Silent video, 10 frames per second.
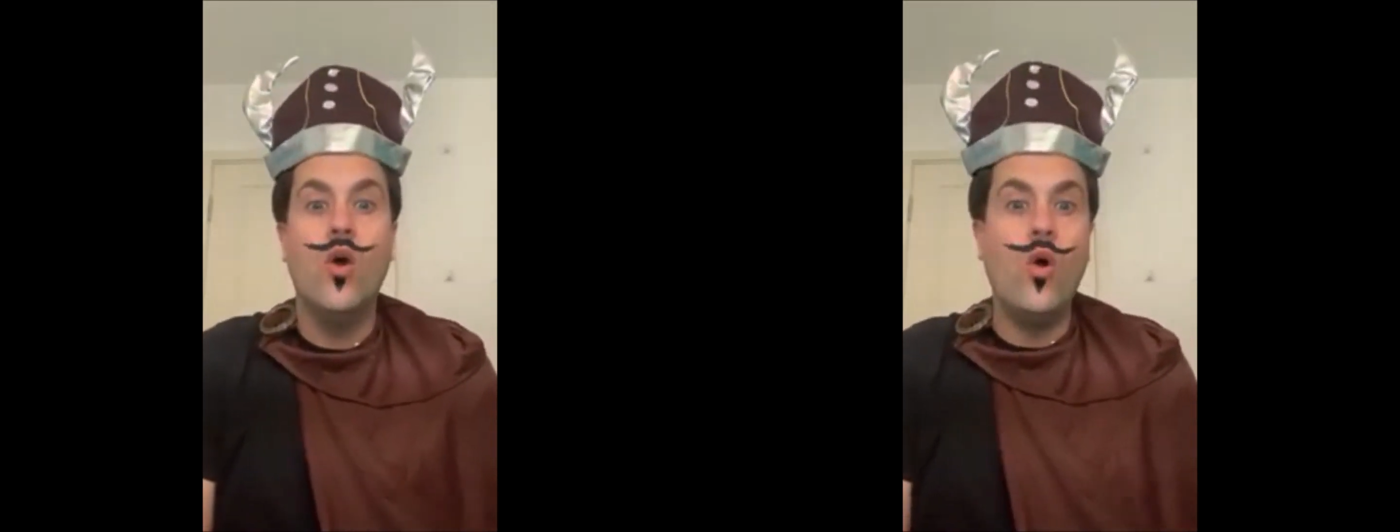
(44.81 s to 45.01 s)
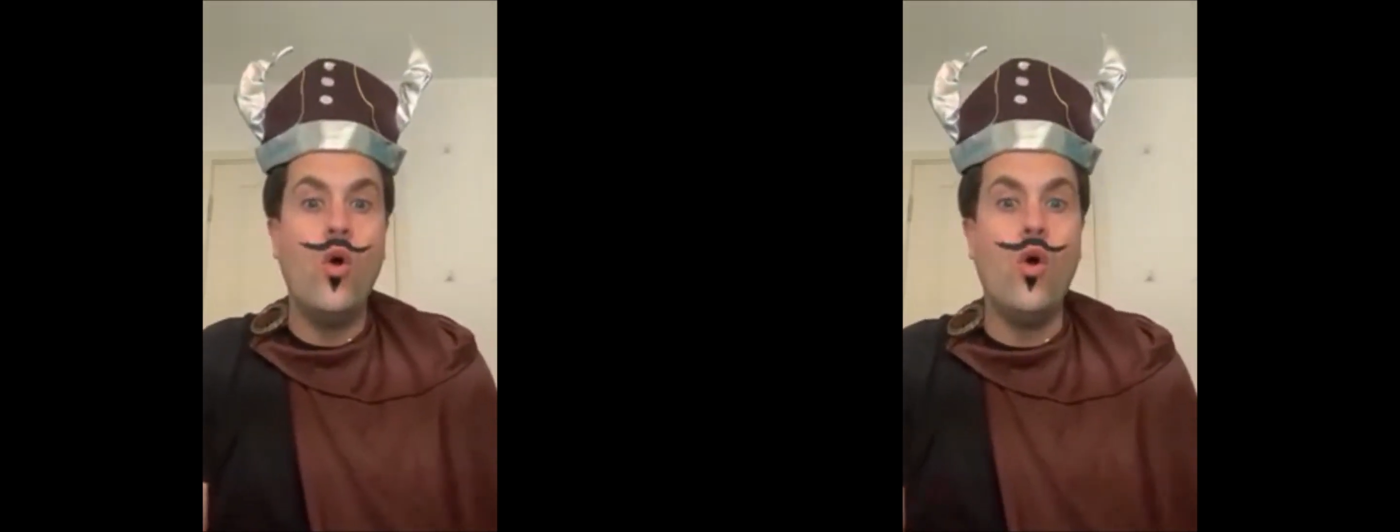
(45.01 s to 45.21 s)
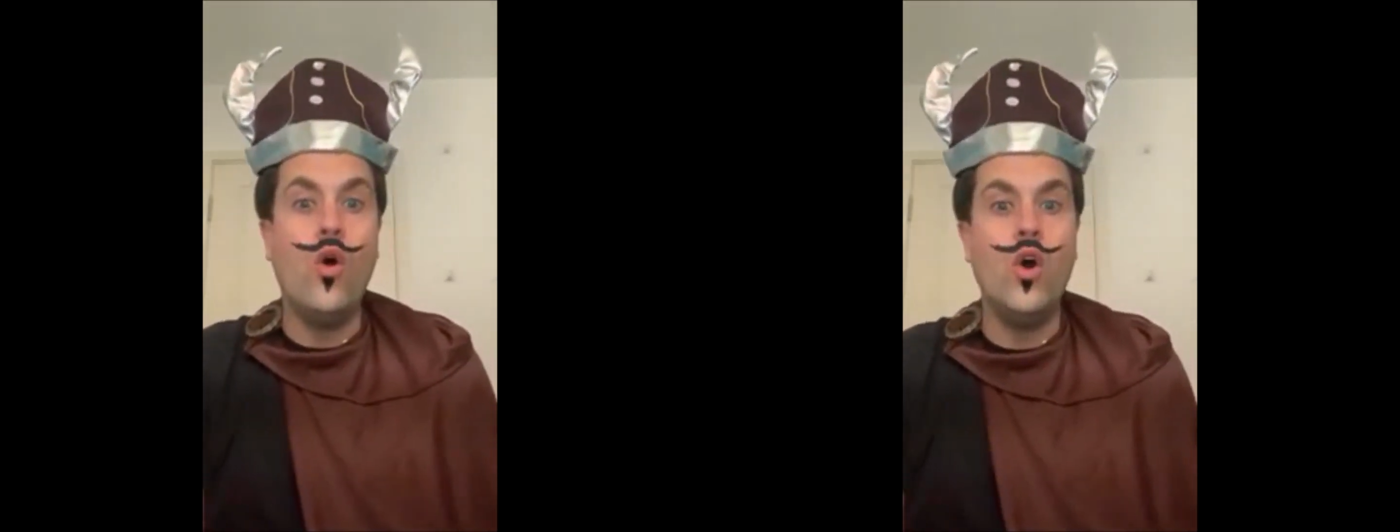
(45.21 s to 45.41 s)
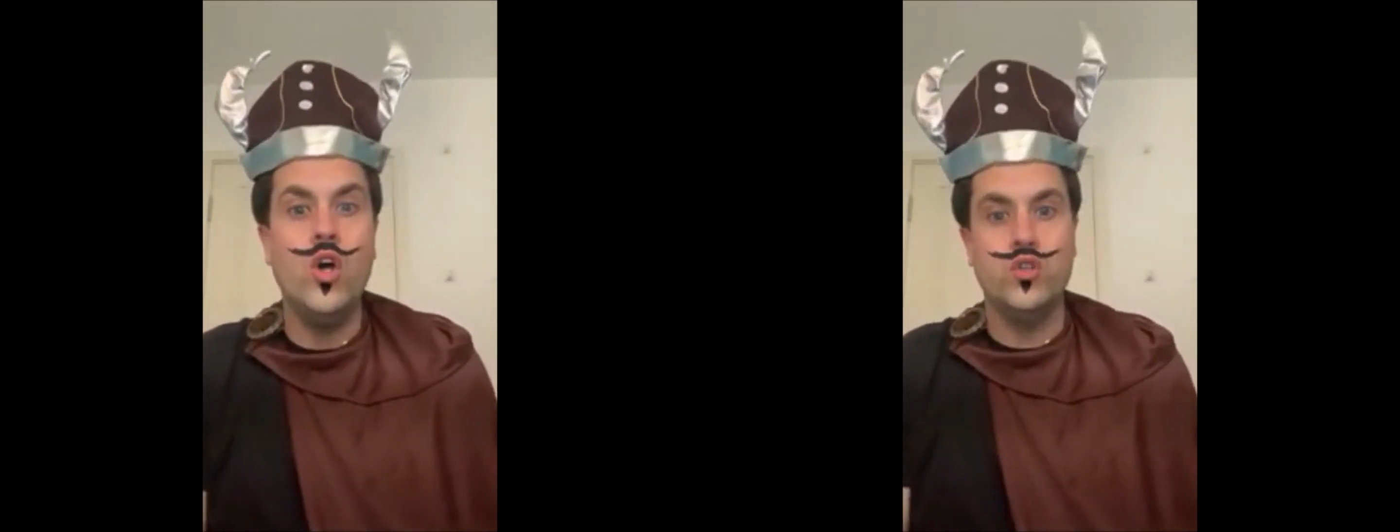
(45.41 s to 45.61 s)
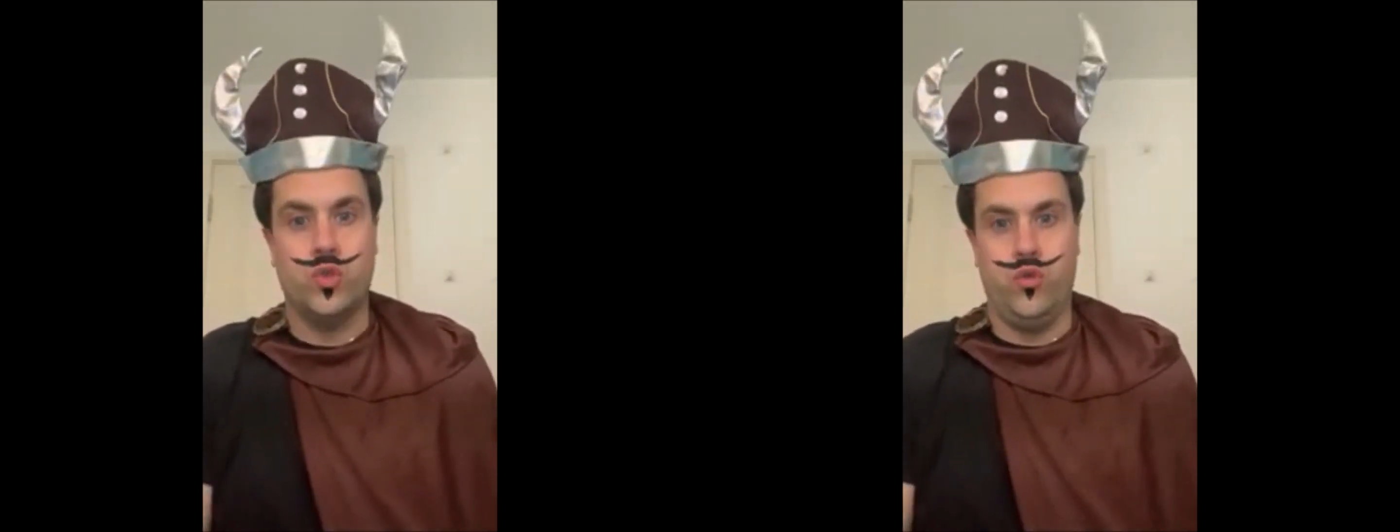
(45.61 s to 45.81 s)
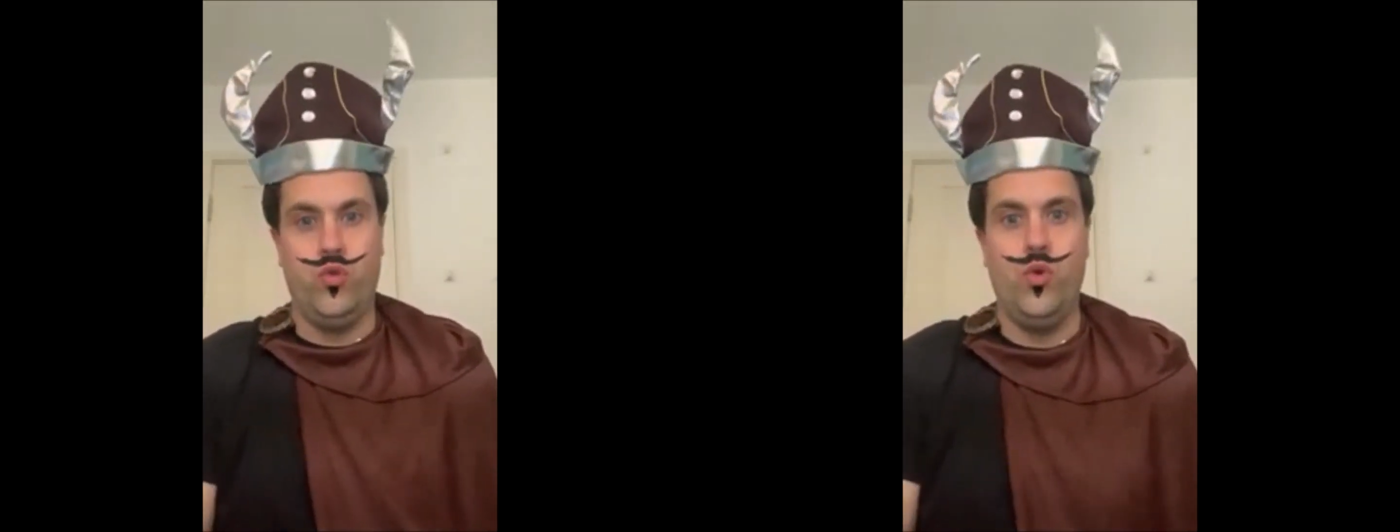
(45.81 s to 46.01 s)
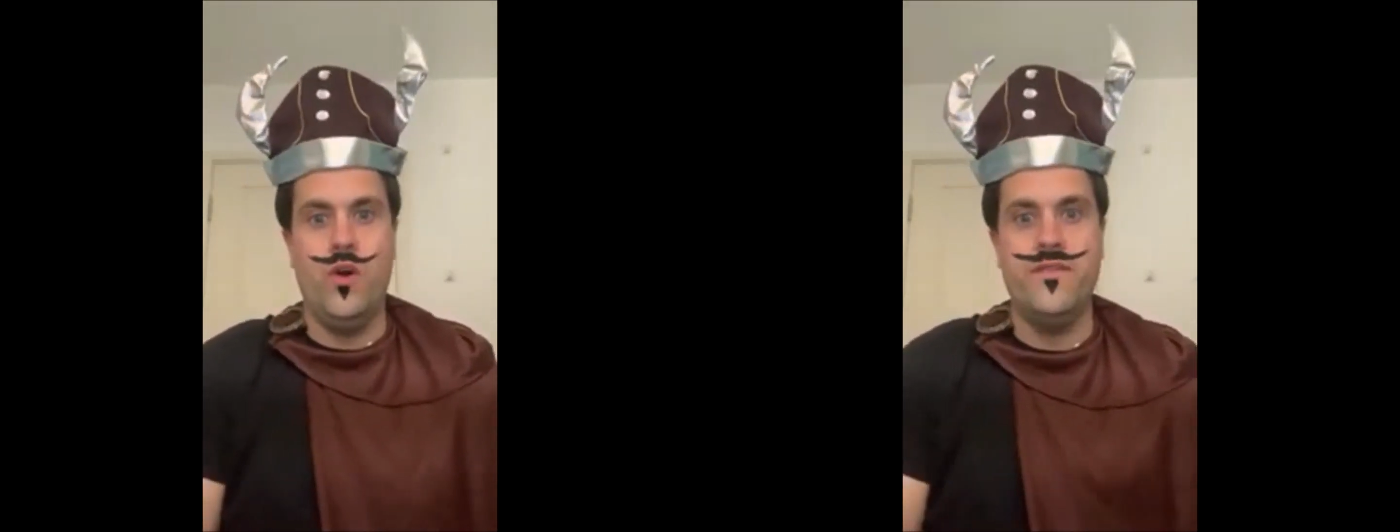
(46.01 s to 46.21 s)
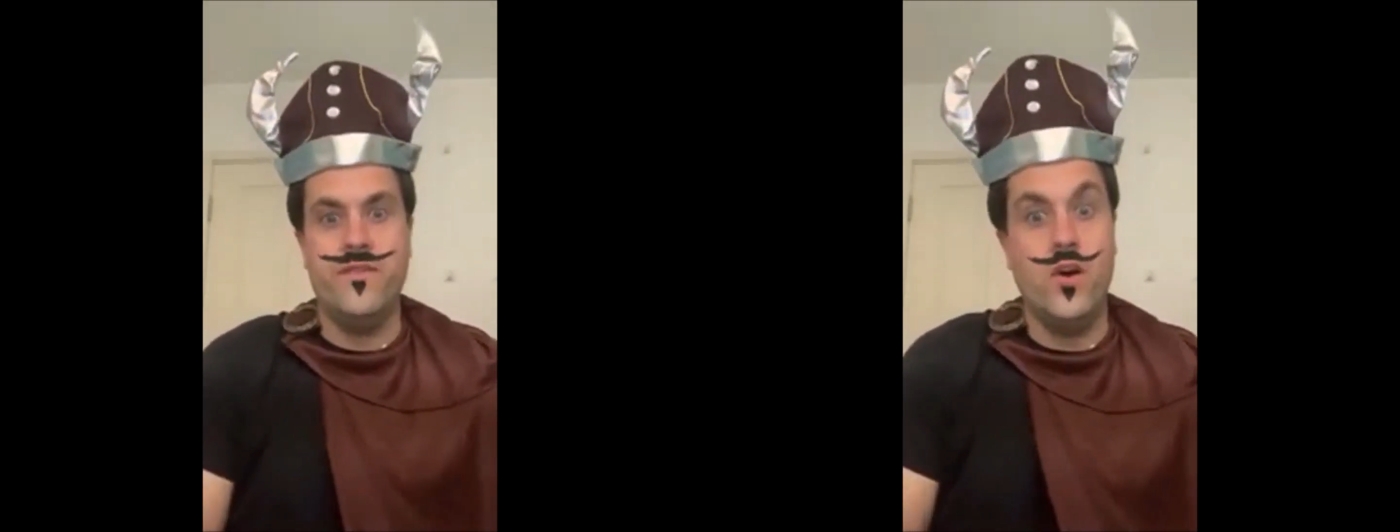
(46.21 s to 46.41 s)
or true
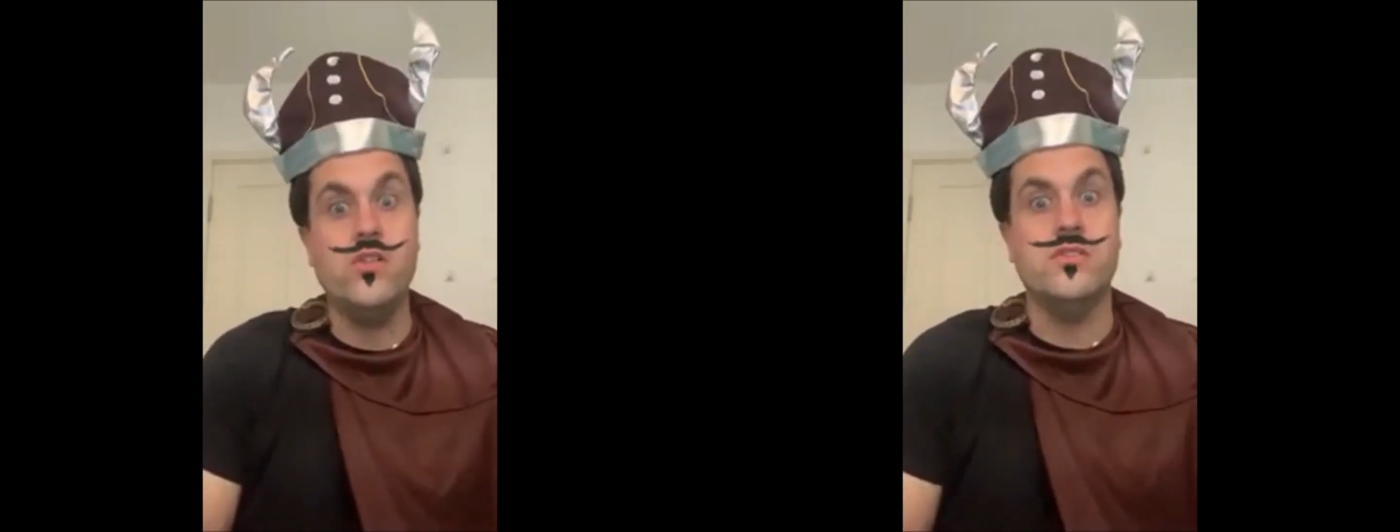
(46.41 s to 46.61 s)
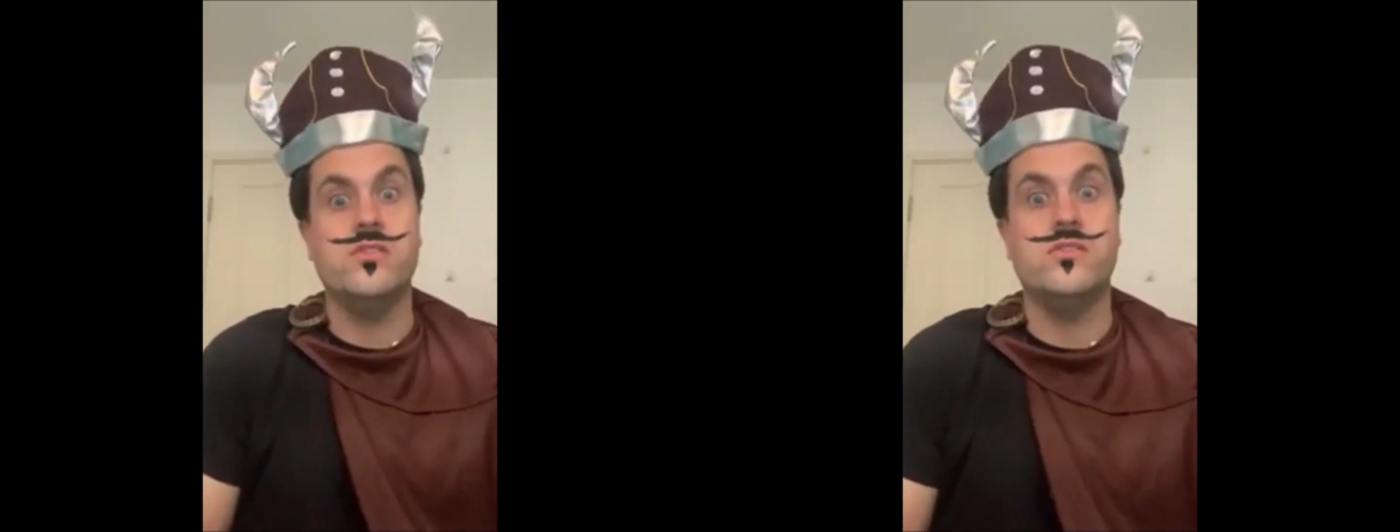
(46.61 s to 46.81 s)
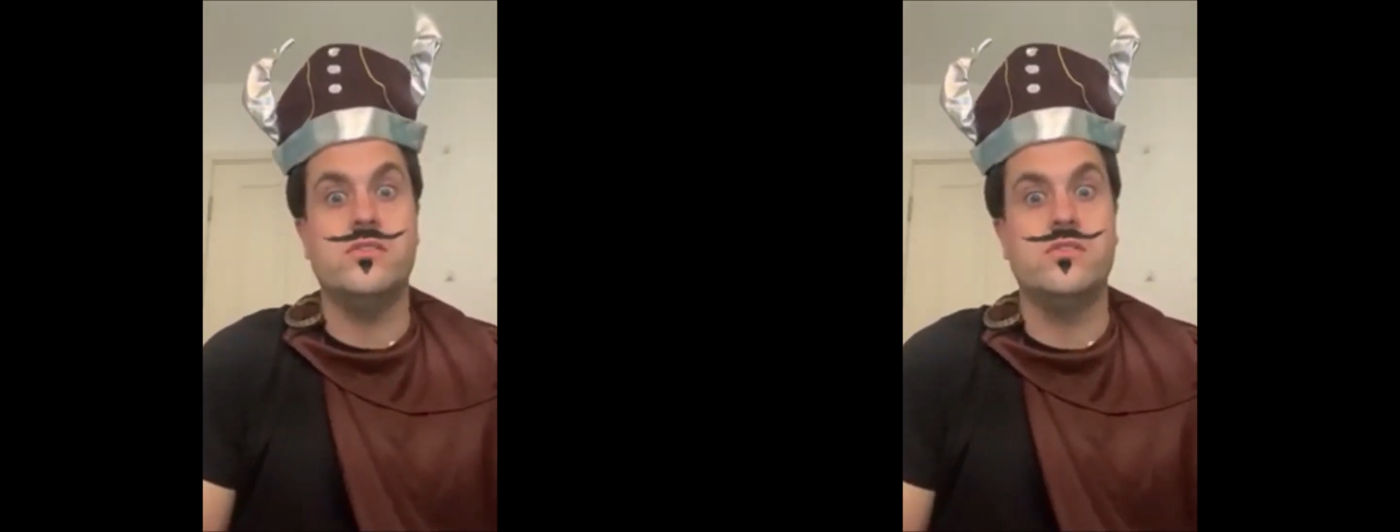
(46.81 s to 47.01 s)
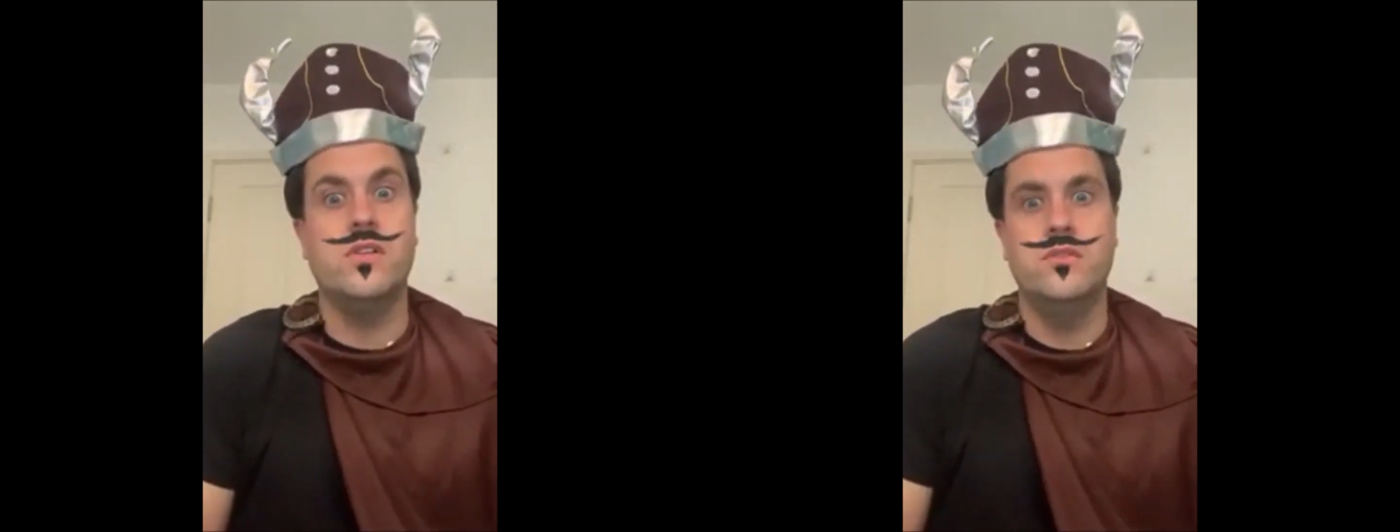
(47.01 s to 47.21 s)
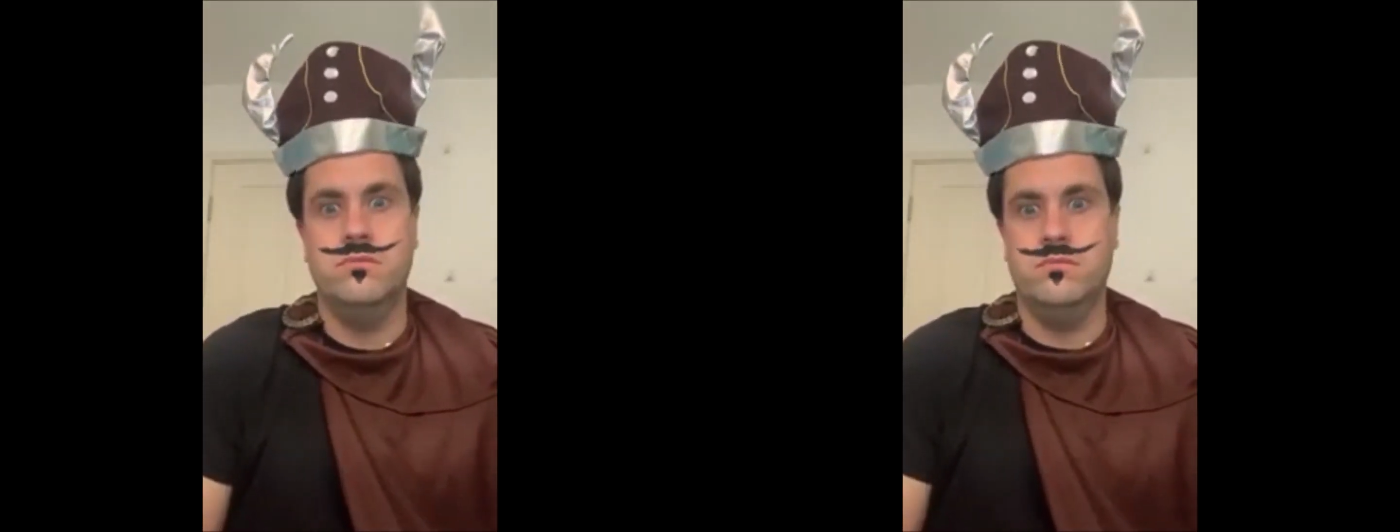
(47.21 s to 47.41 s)
or false.